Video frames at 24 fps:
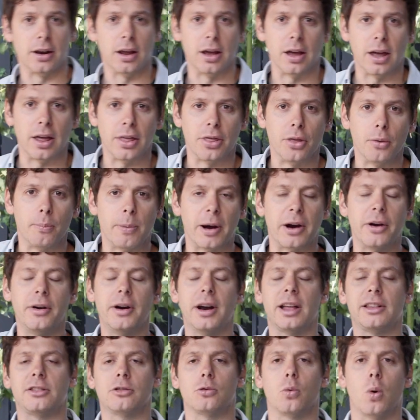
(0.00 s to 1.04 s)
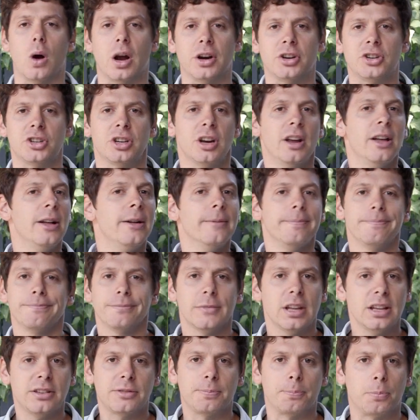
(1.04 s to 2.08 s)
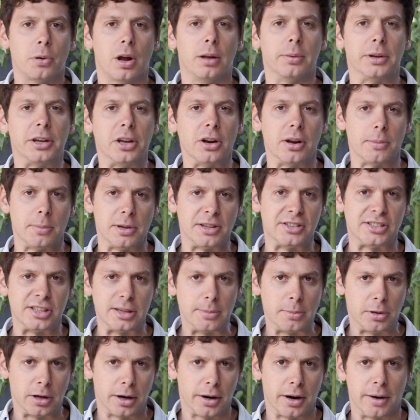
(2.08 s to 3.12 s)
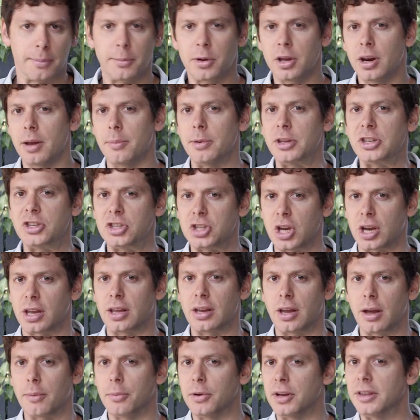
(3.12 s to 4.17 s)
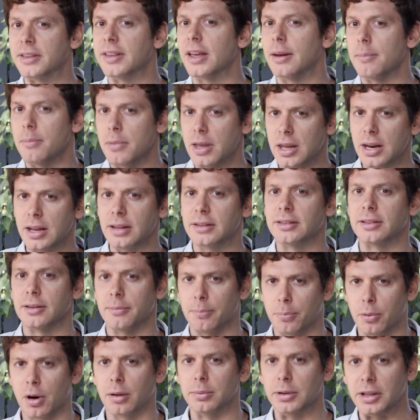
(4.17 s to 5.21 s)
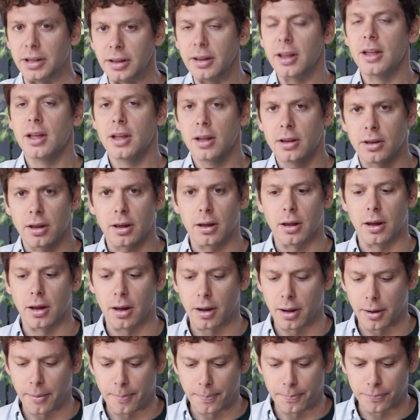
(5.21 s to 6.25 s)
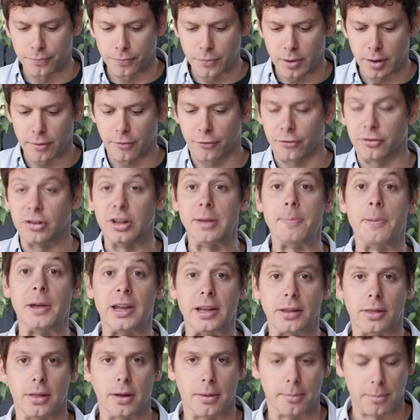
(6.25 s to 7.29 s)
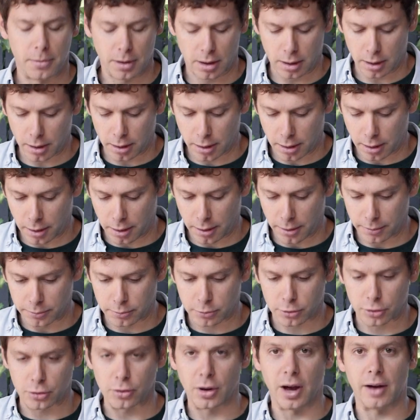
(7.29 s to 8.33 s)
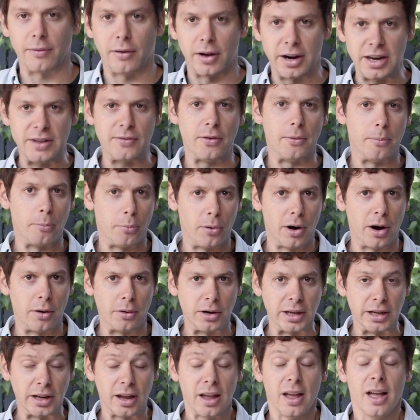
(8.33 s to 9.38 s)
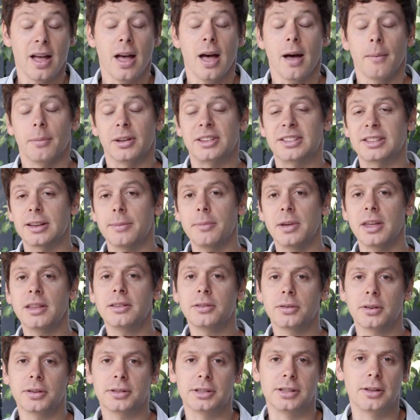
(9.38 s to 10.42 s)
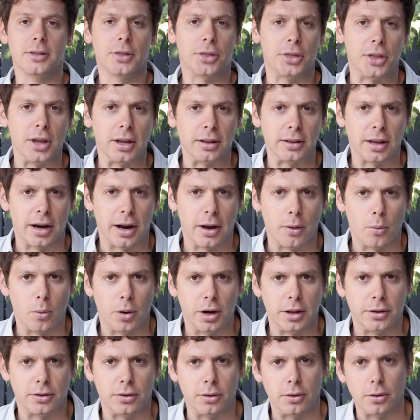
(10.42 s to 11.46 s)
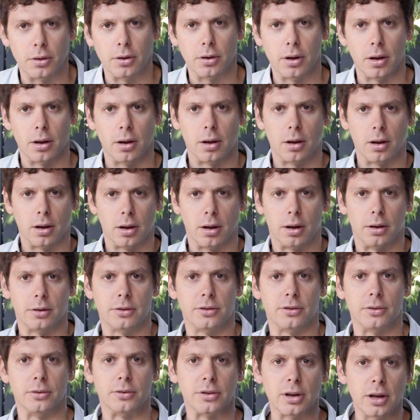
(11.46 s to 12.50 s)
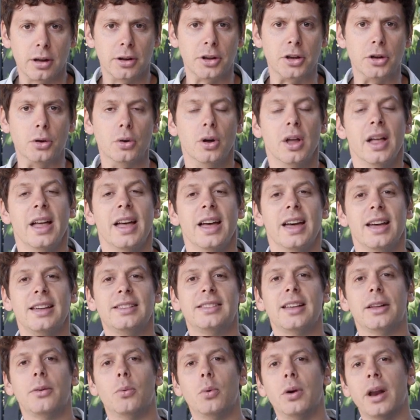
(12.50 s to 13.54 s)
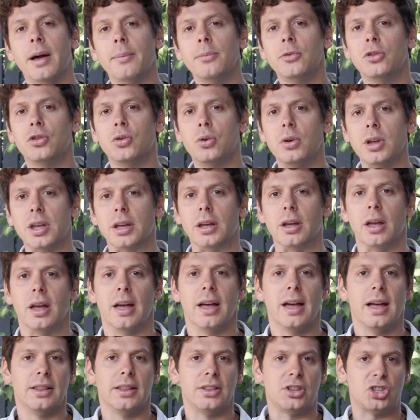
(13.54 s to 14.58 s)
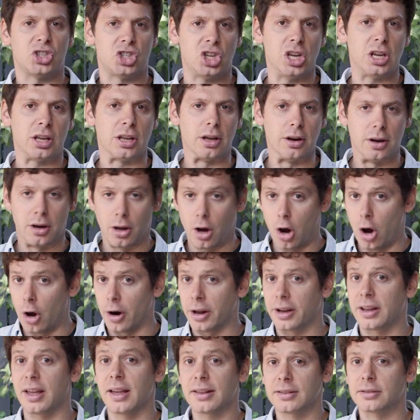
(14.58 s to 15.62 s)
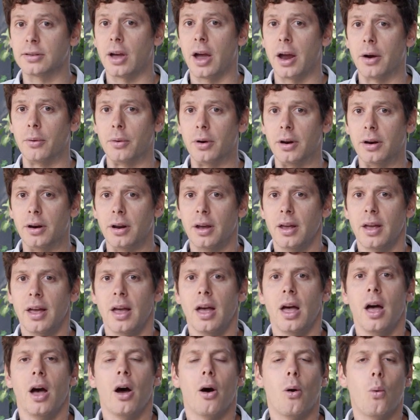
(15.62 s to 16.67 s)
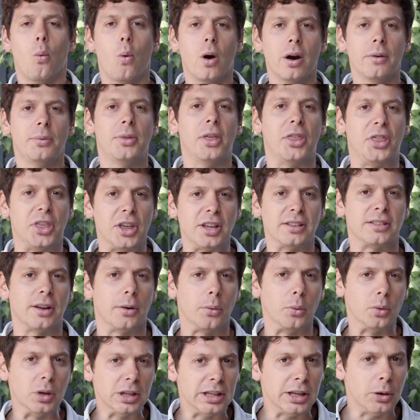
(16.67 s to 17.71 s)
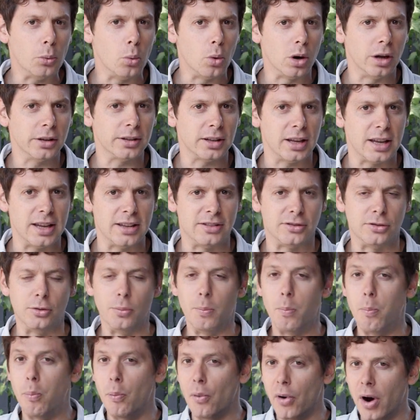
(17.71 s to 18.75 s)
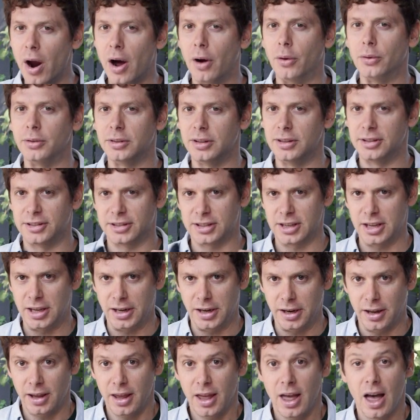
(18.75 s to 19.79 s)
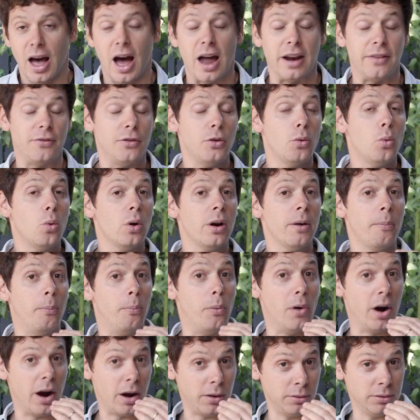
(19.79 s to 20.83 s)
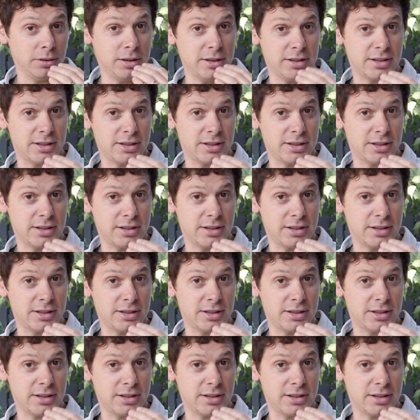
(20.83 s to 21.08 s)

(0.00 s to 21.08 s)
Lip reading: the butternut squash is probably gonna be similar. I'm gonna be checking every 10 minutes and probably flipping them to have an even browning. Some interesting thing that I wanted to tell you is that when I'm doing chicken on a cast iron, one of the things I really want is to brown the skin. And if you want to brown the